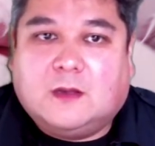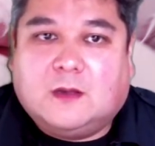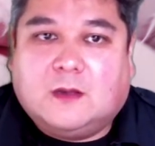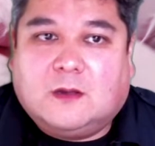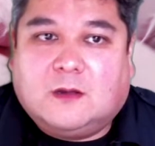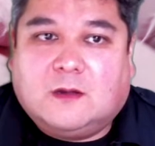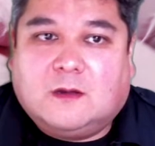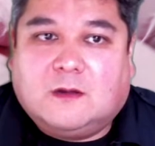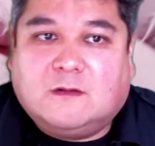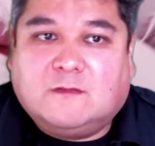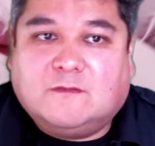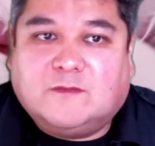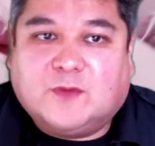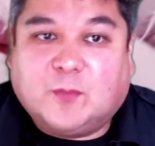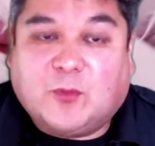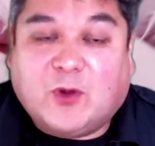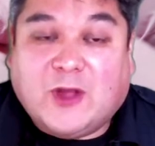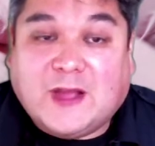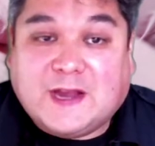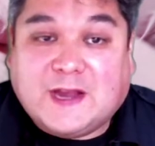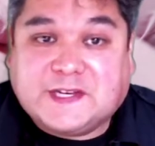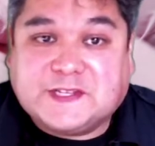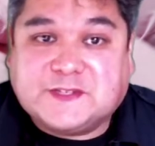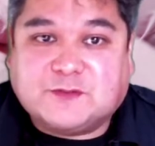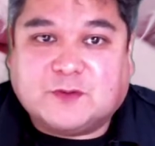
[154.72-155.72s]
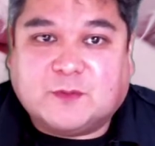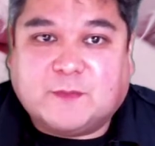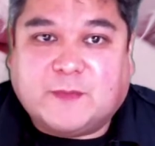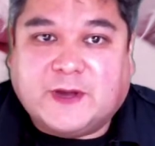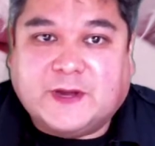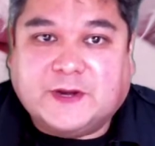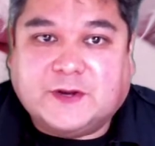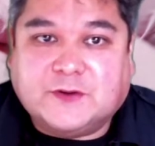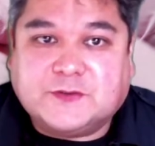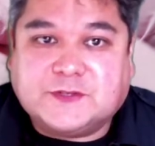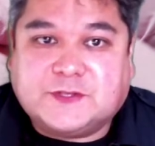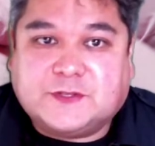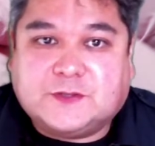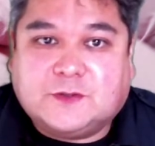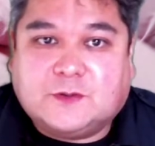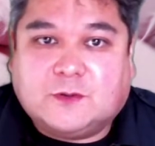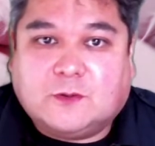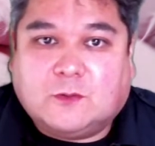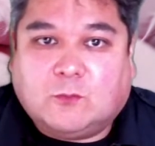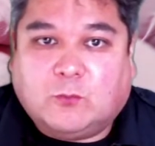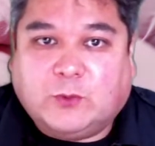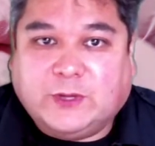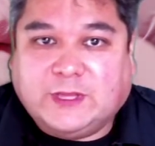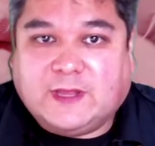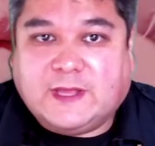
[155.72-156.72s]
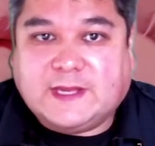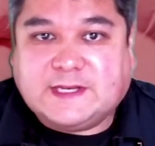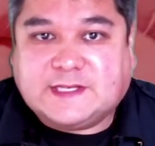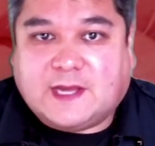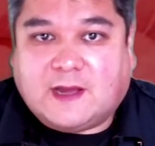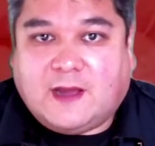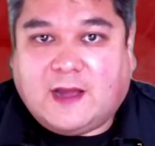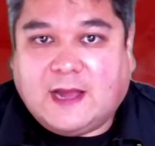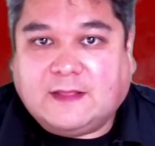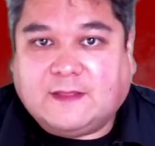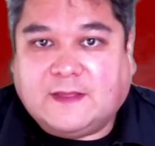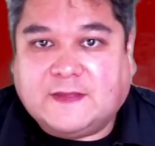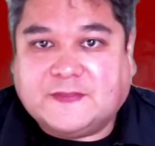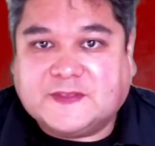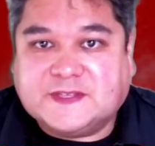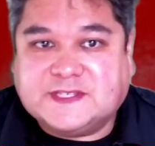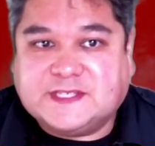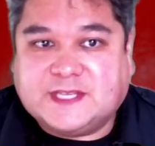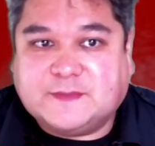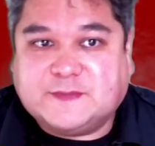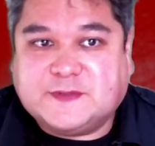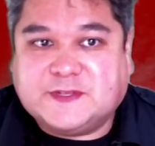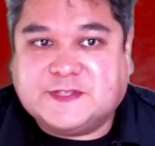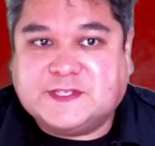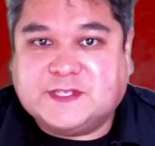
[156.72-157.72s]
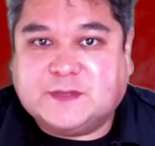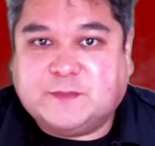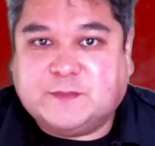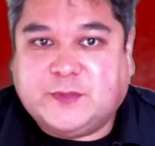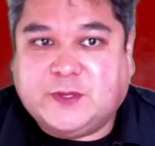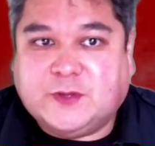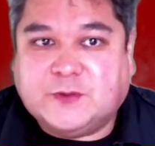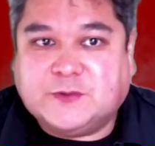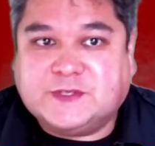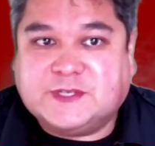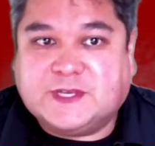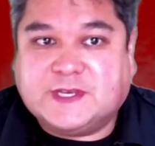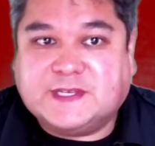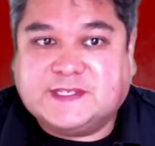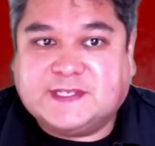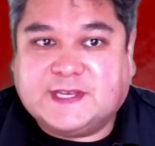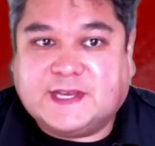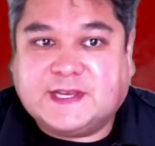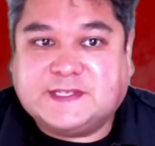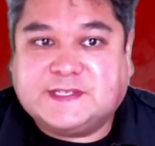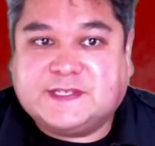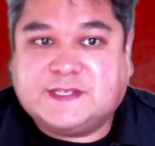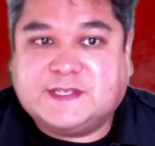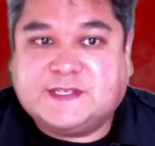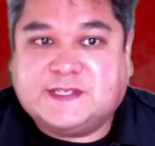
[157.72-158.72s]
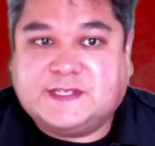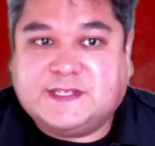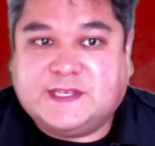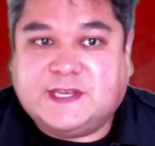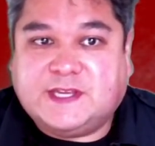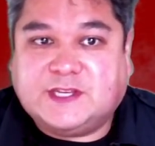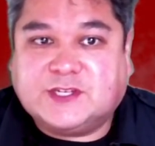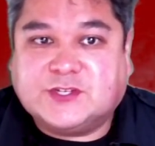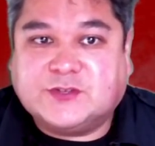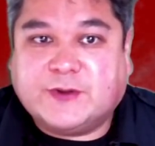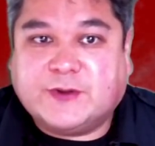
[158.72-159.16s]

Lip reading: For practice reminders, we'd like to highlight the substance abuse assess, see, treat, and